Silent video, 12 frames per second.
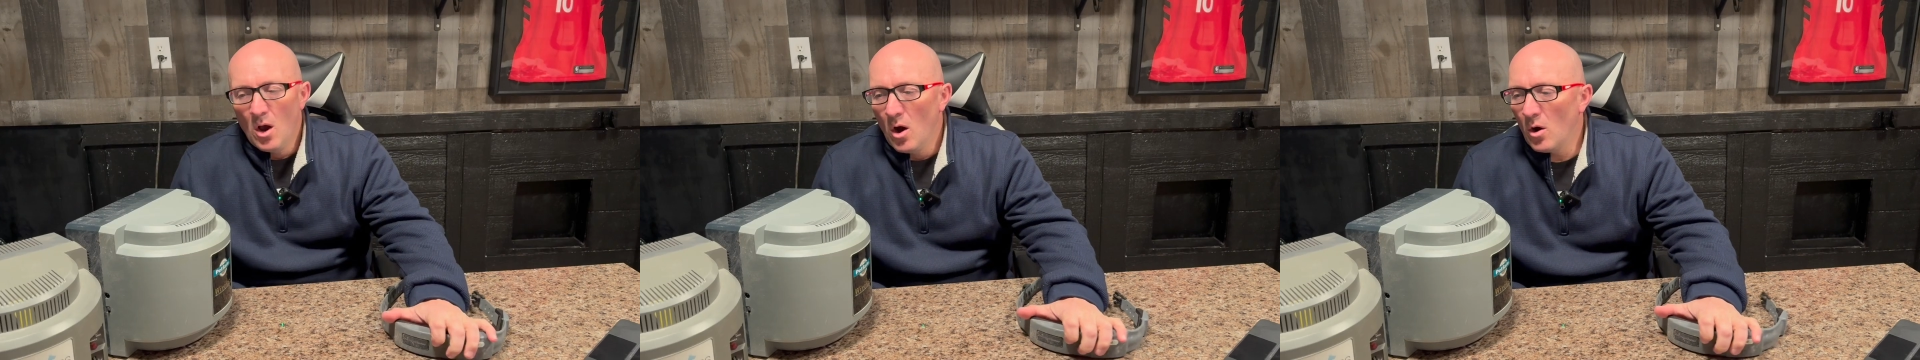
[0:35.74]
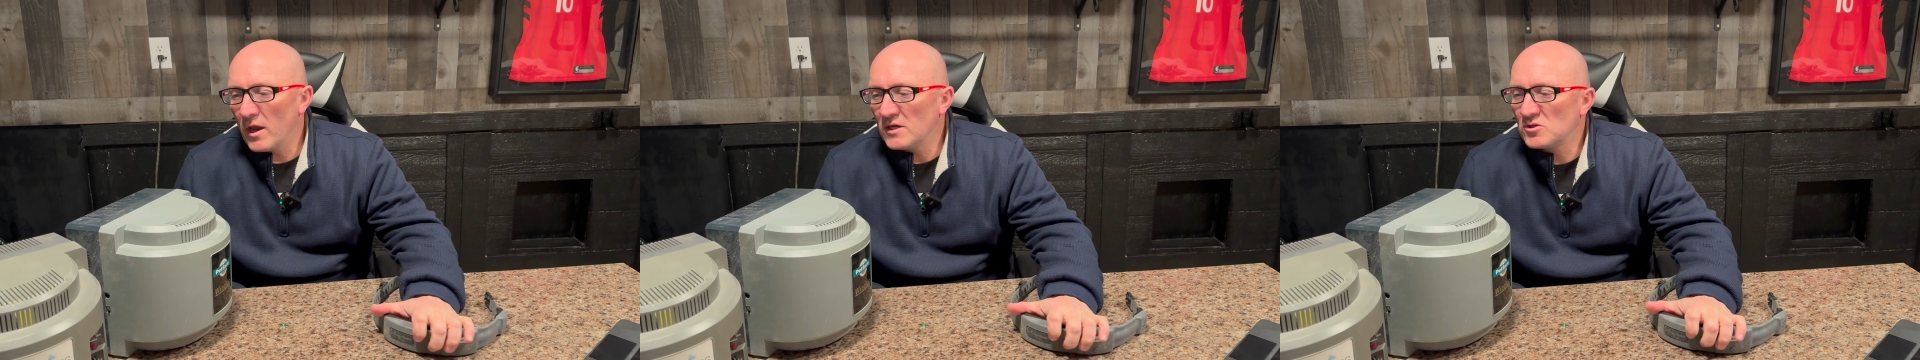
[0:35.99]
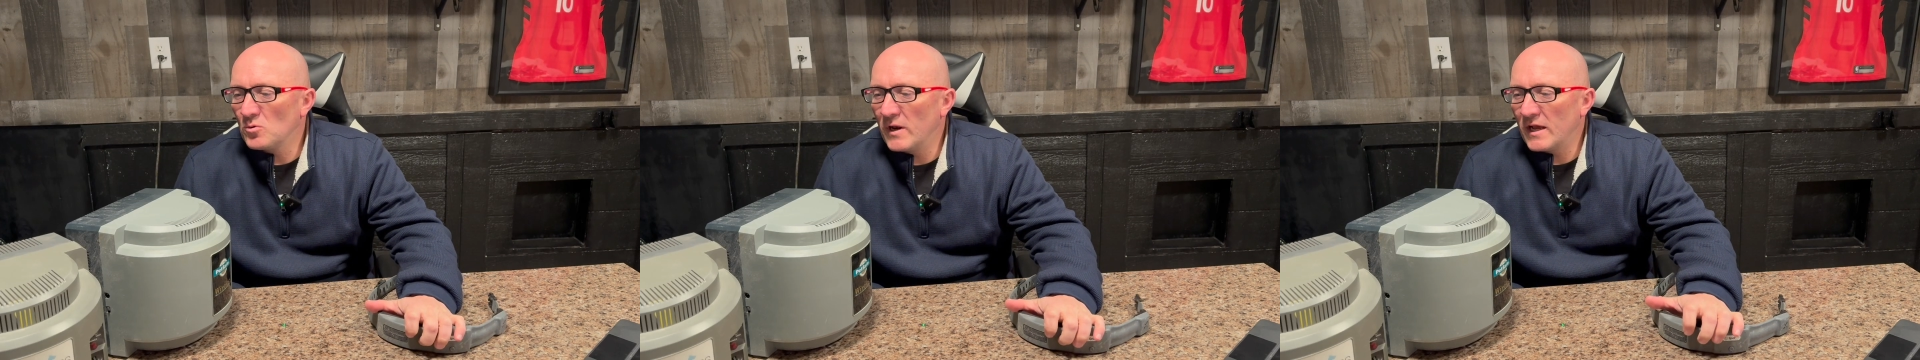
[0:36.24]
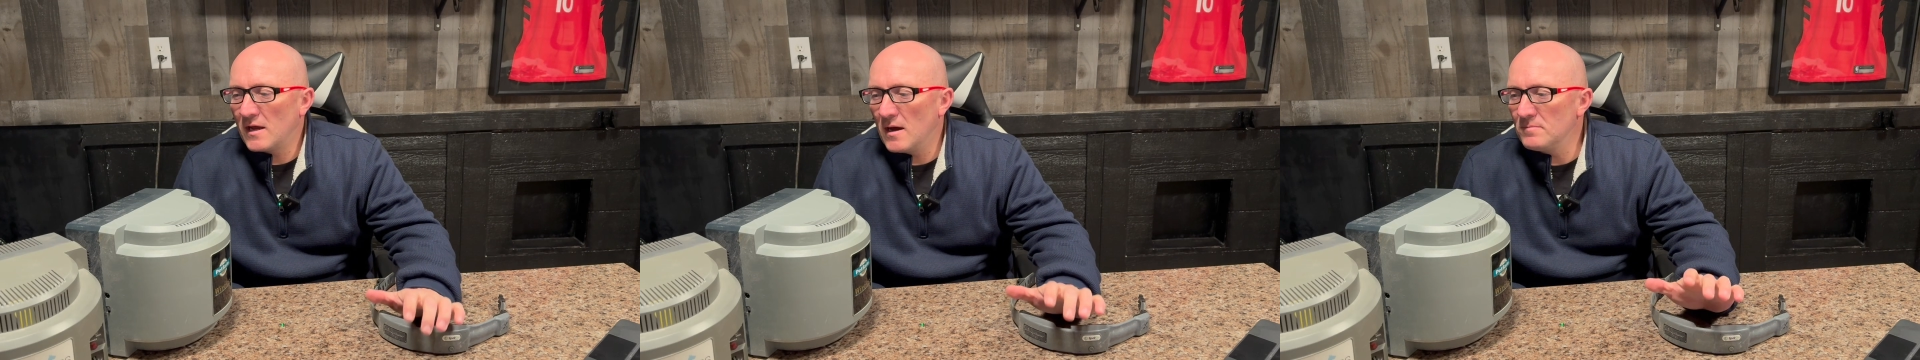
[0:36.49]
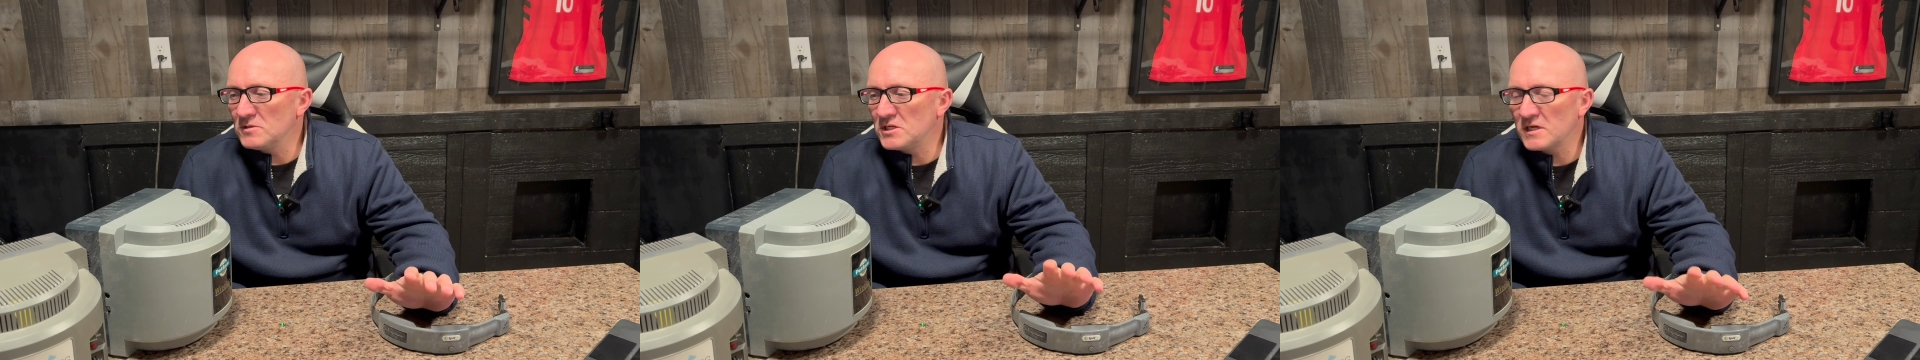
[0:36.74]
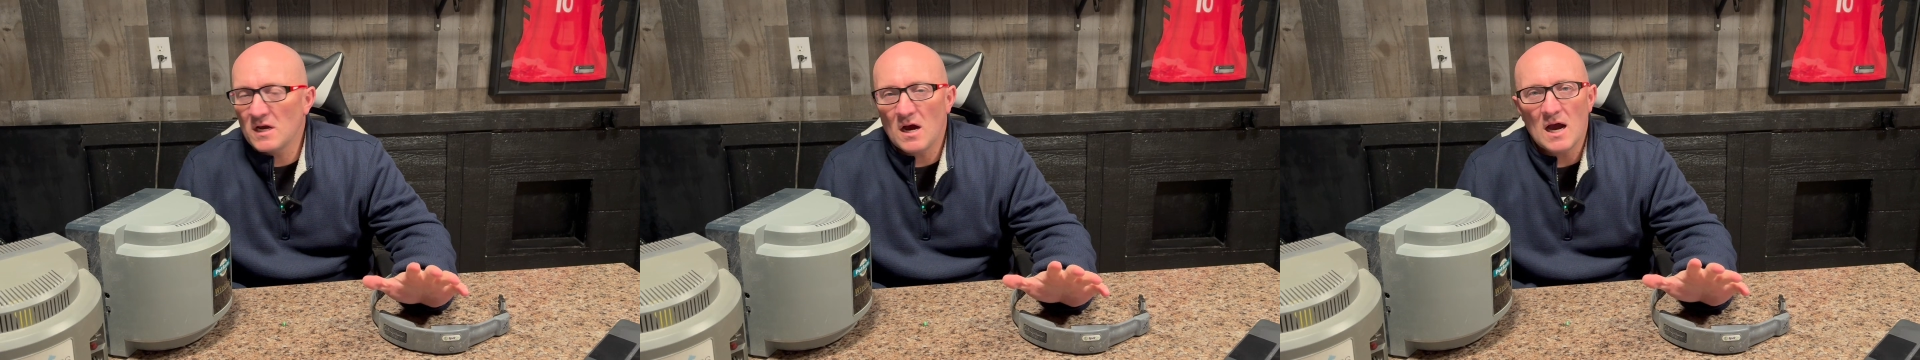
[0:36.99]
Okay, so when it comes
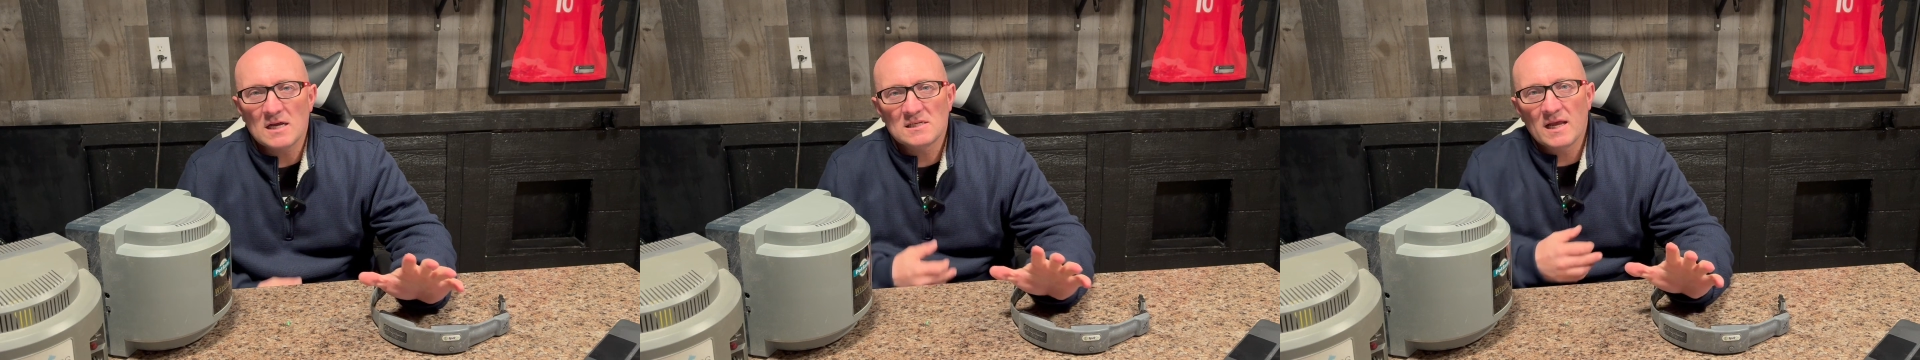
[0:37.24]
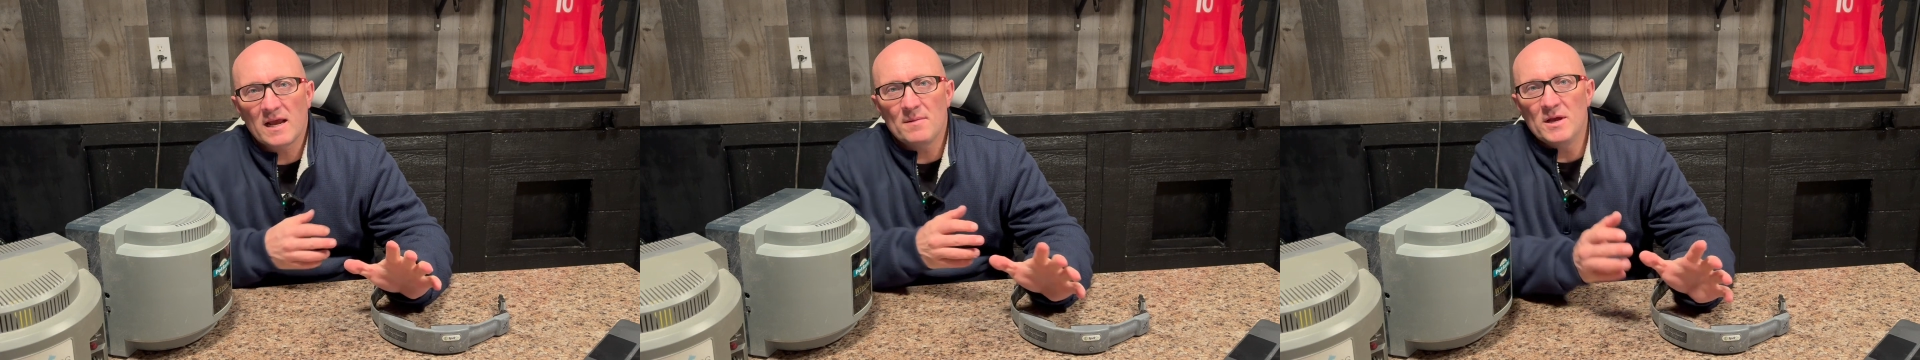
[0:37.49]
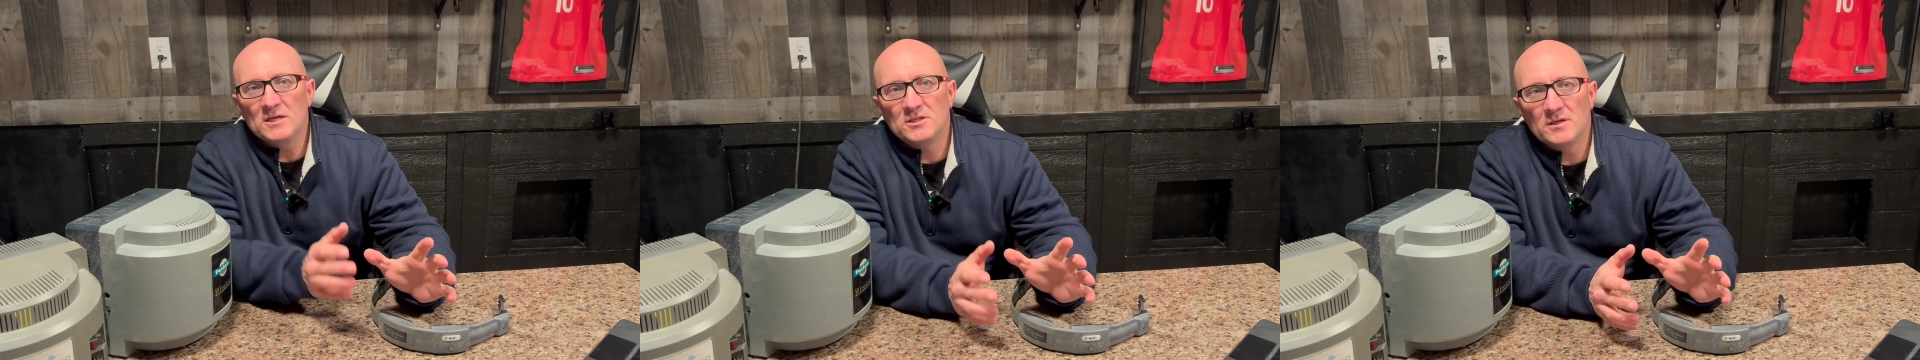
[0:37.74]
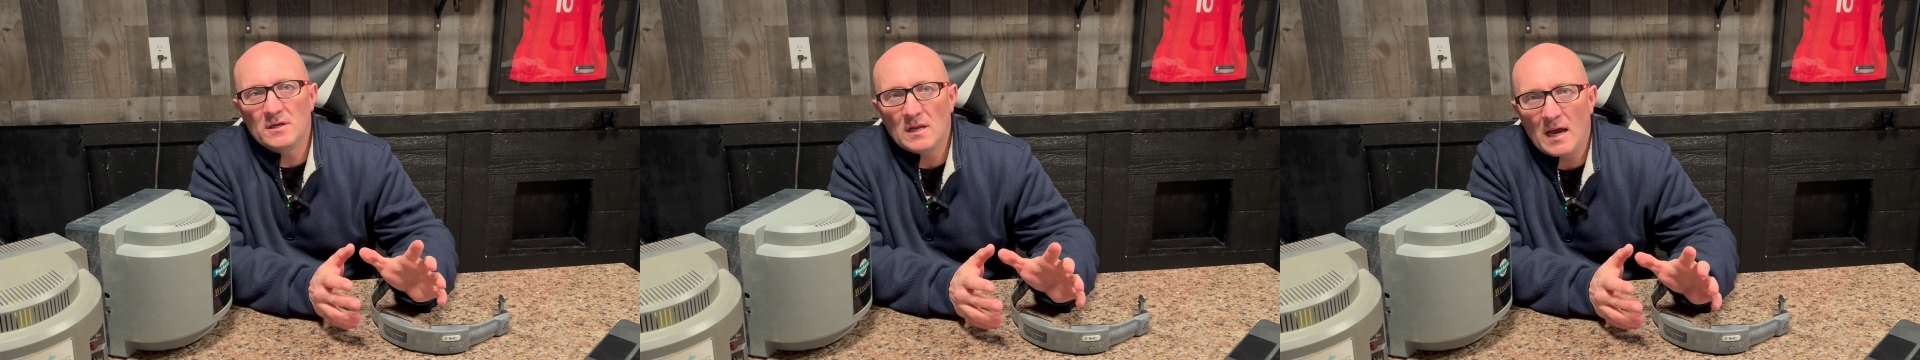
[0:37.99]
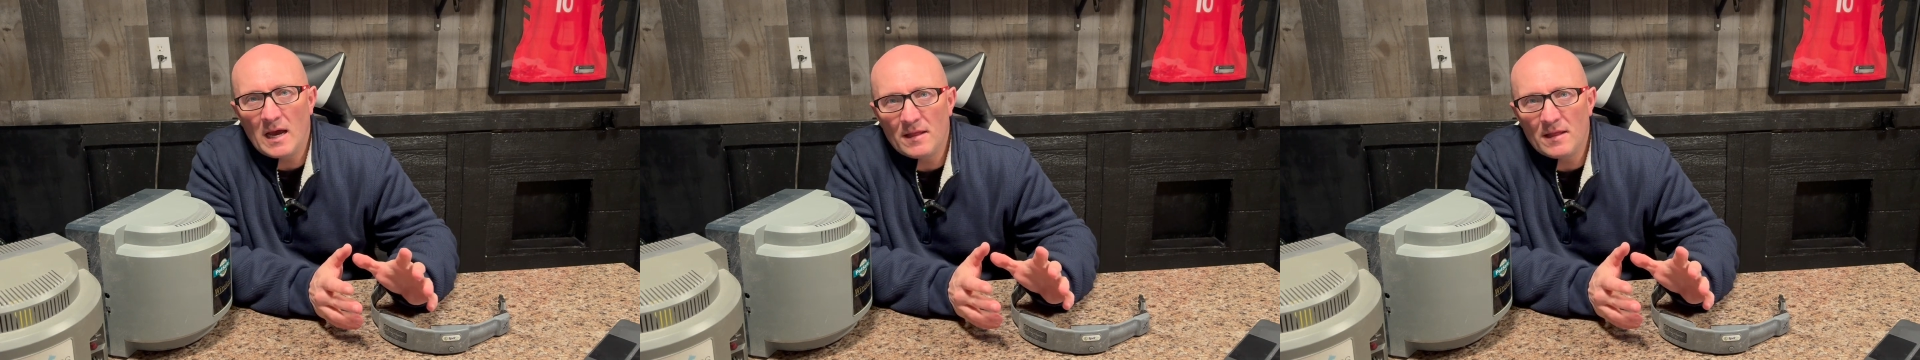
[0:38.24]
to cost, like I mentioned,